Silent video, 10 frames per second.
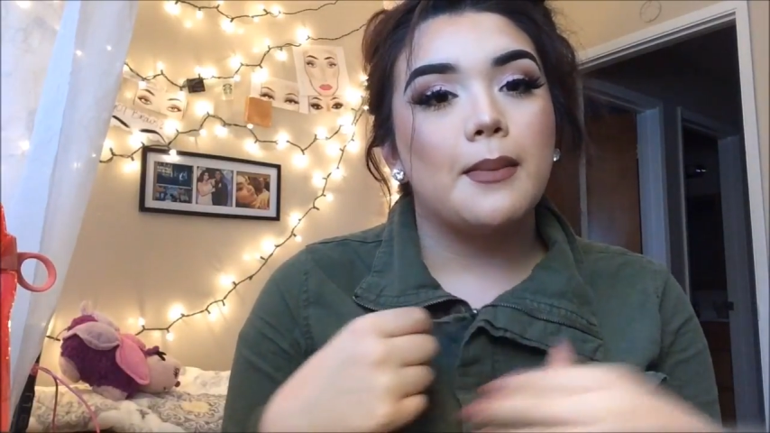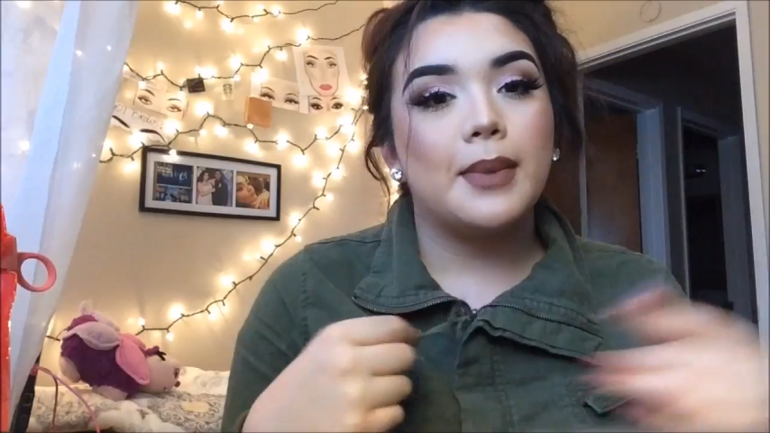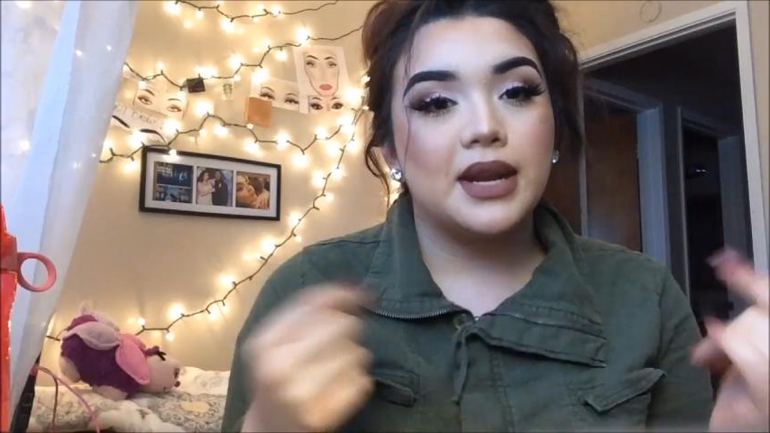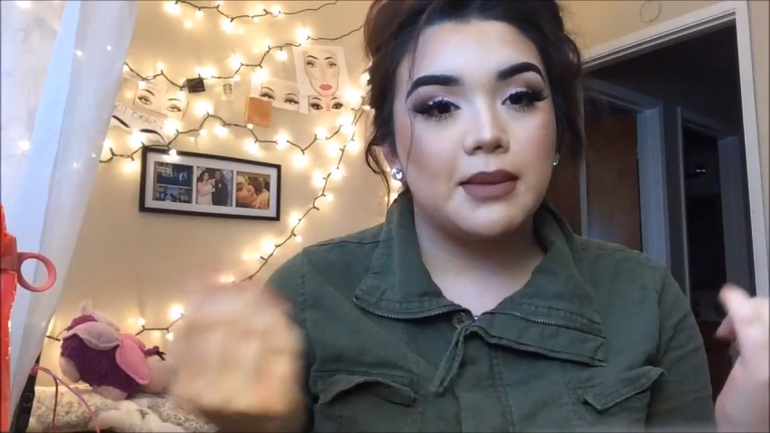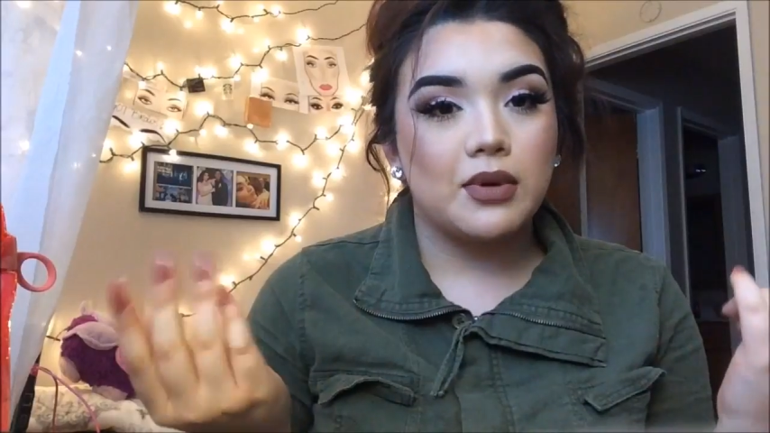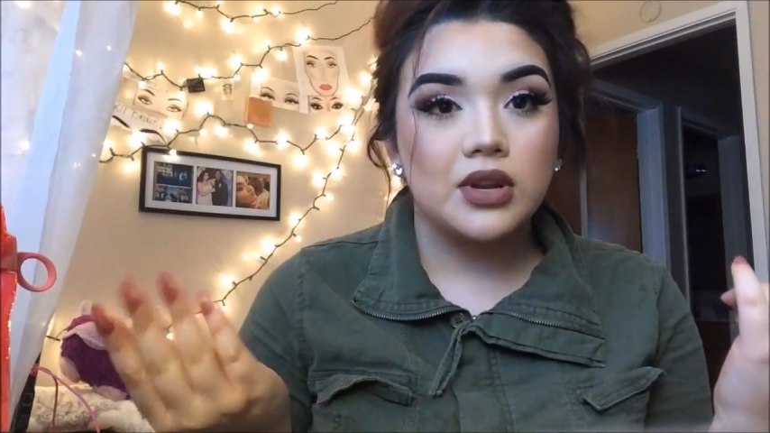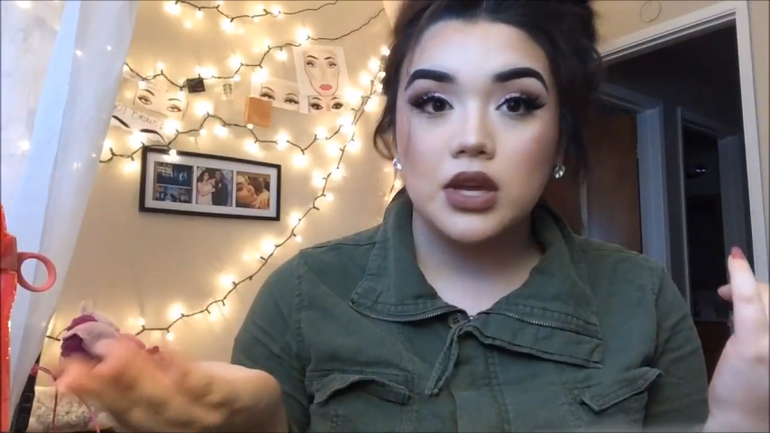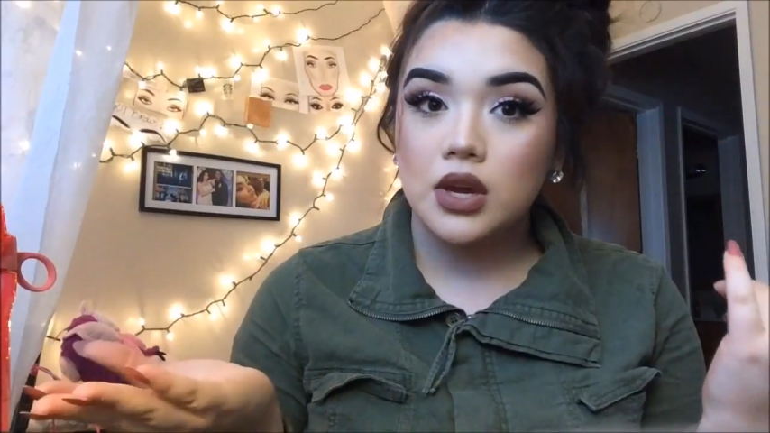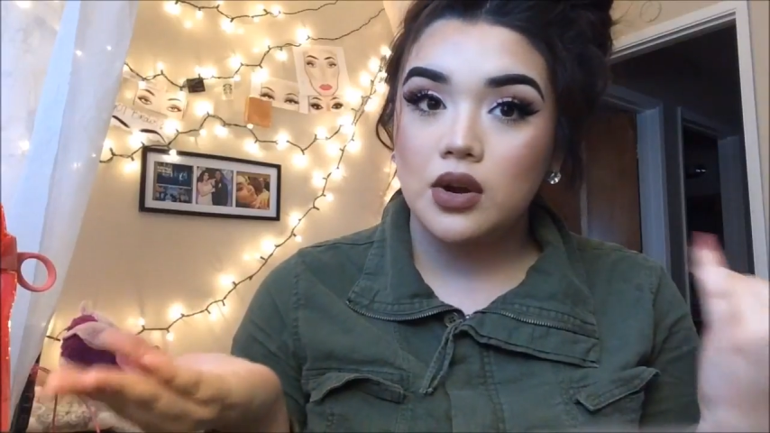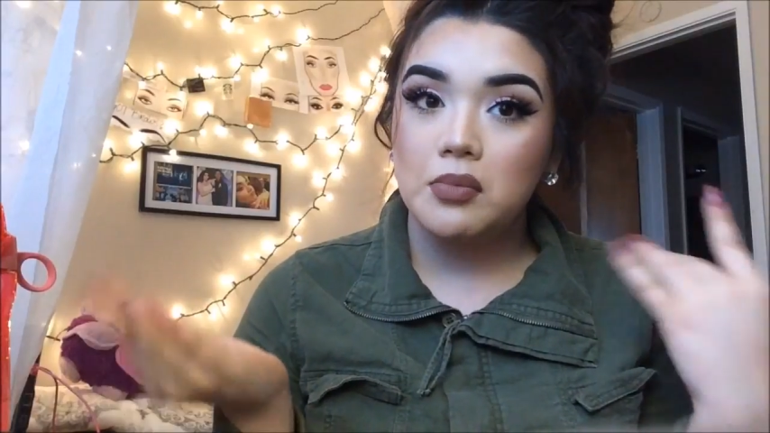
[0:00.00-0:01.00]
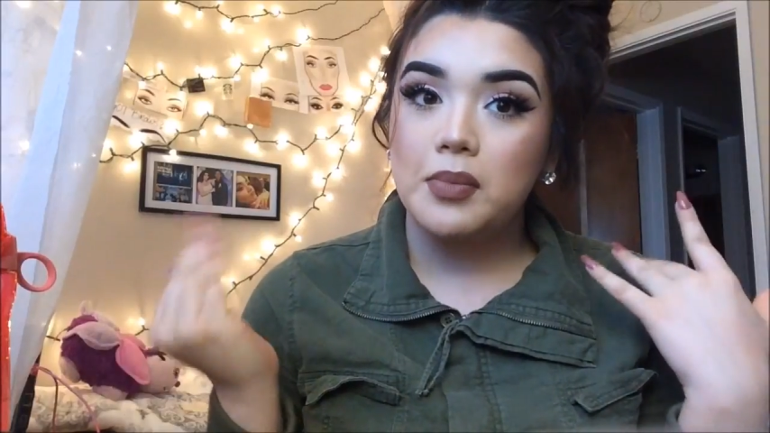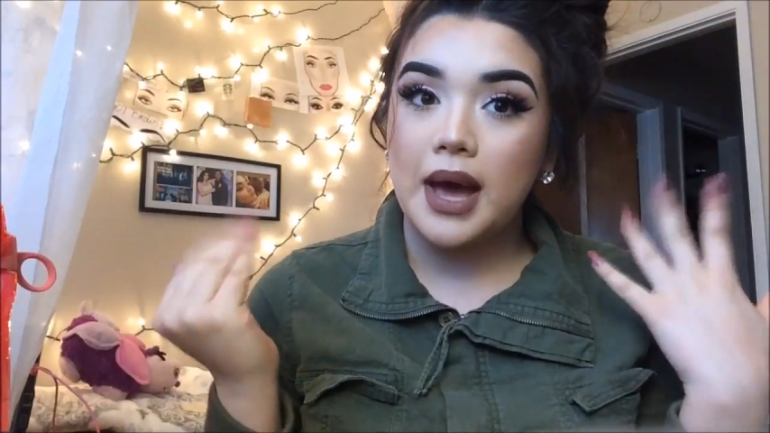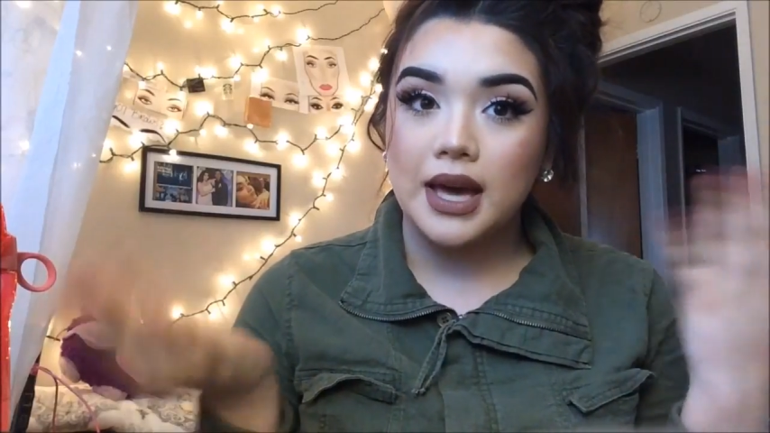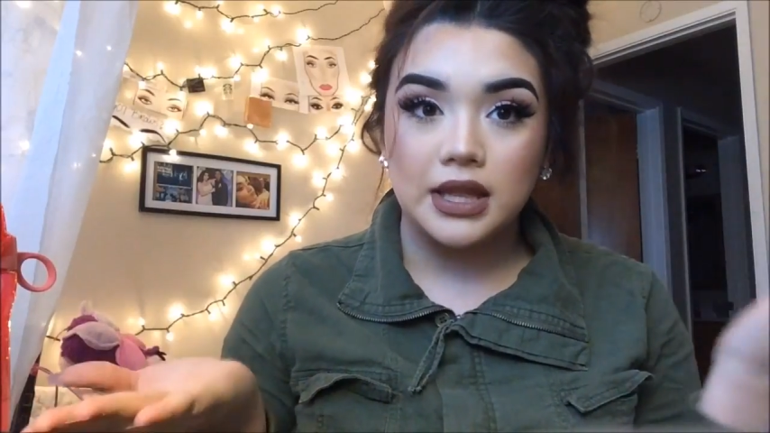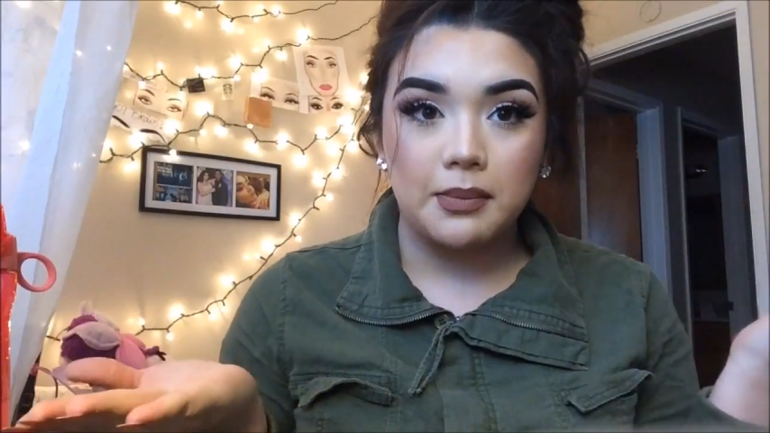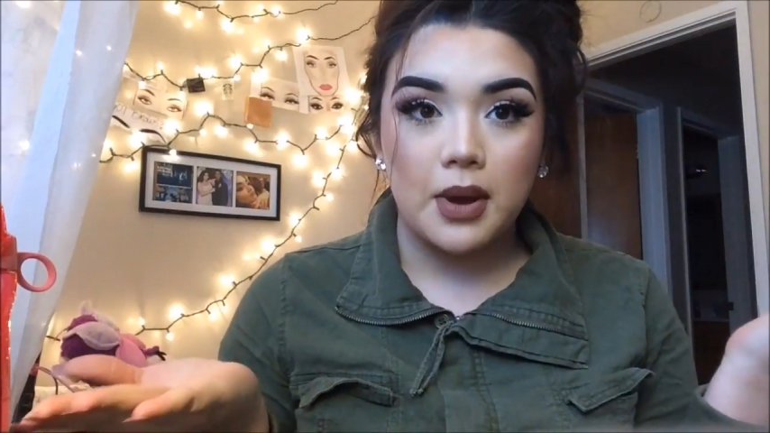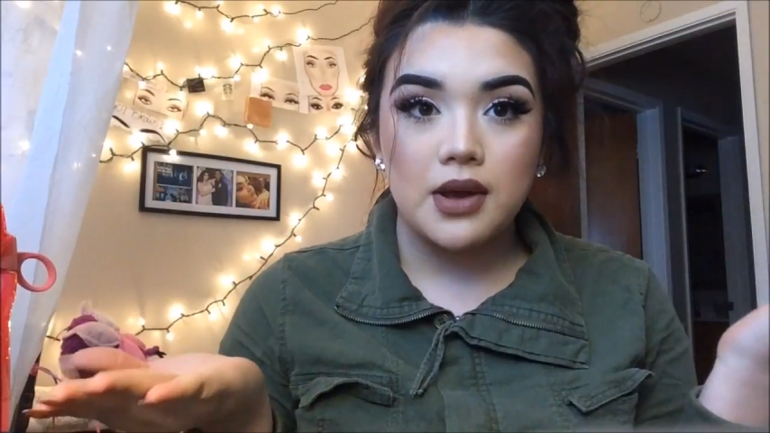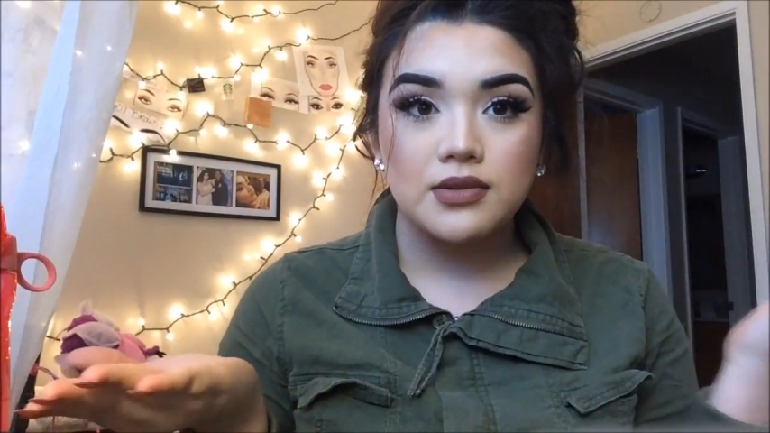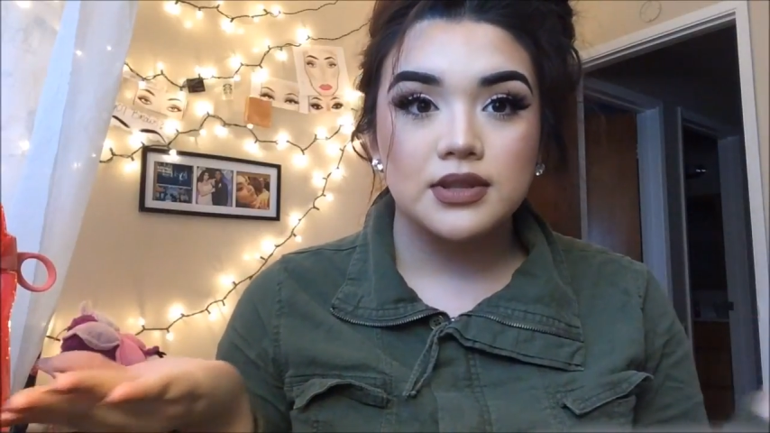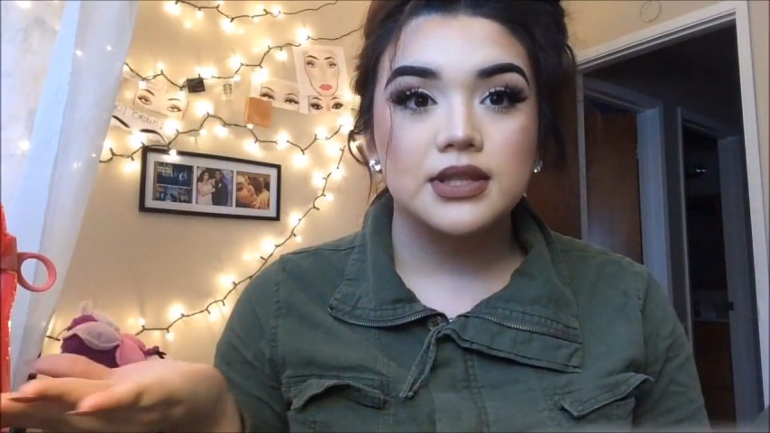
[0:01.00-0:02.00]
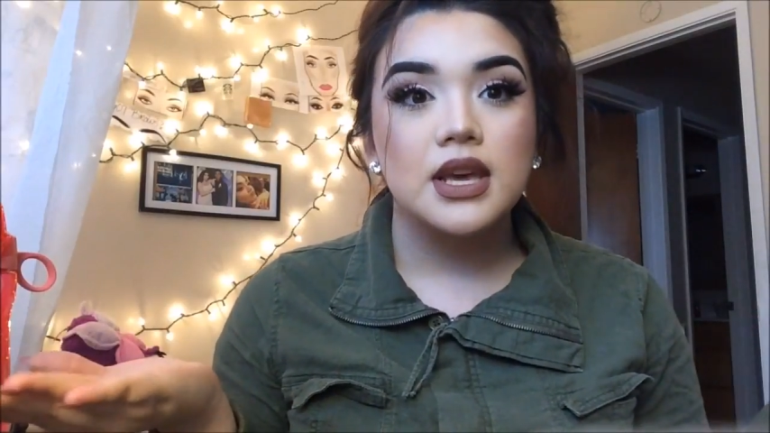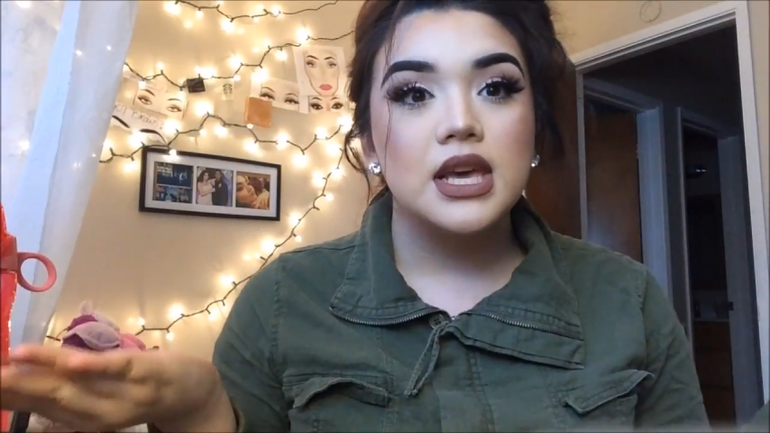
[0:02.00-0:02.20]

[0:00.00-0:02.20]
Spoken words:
my name on here, Behind the Brows.